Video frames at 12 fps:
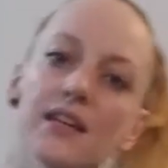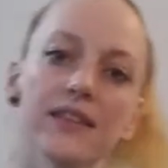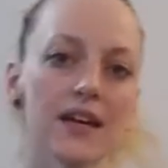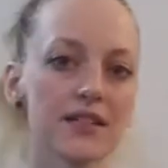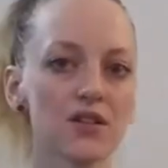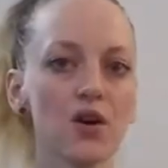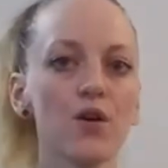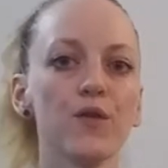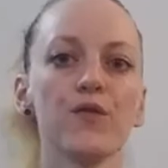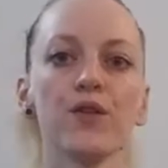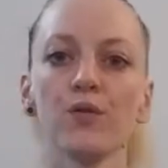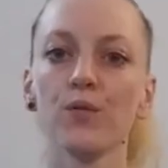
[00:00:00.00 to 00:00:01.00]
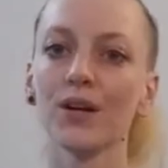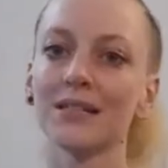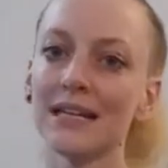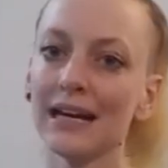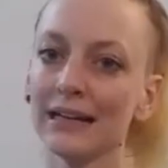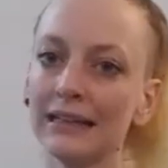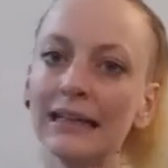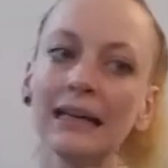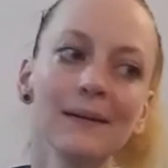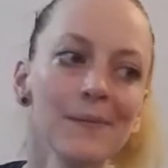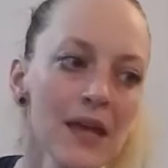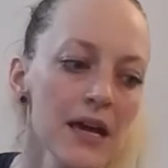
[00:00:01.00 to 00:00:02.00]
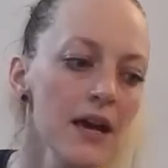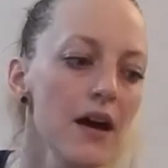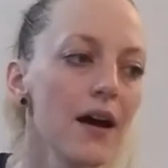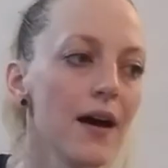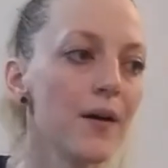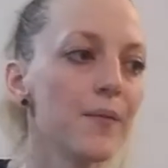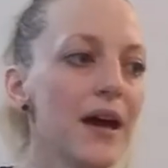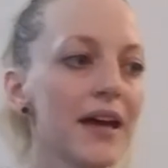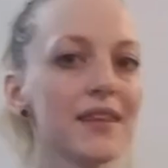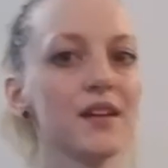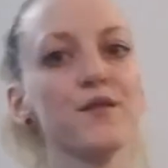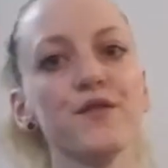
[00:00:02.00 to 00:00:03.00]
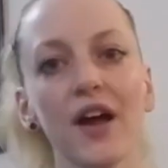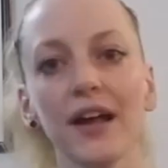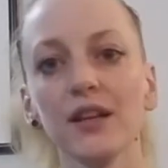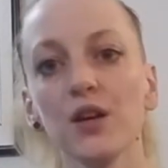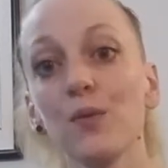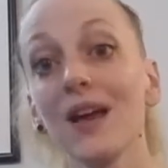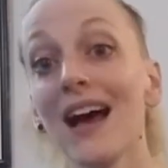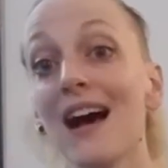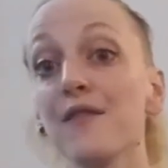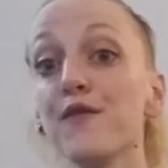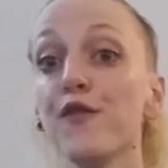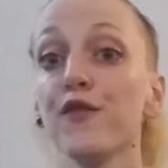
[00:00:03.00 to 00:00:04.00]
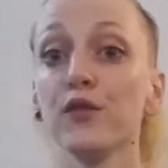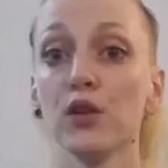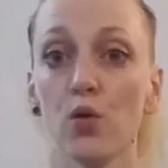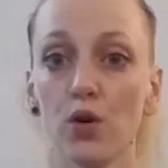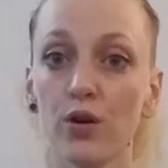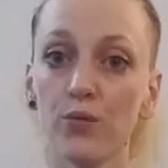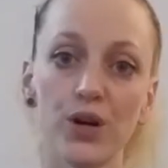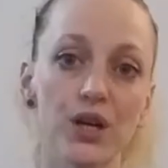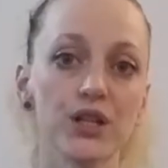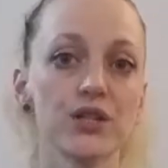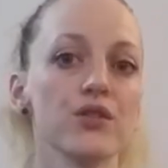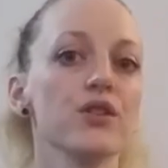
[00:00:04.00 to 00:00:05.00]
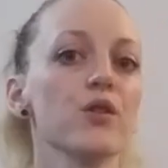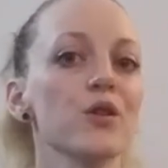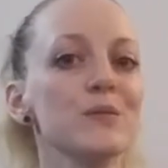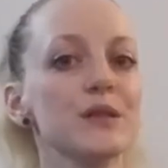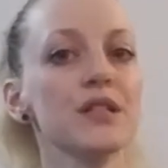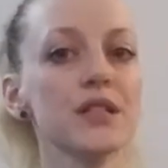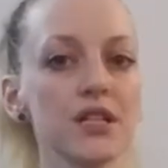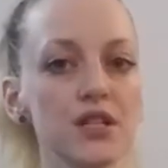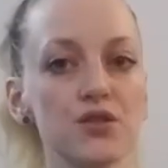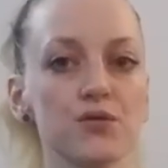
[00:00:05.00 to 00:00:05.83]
That's all footwork technique. And then finally we have floor work, so your ability to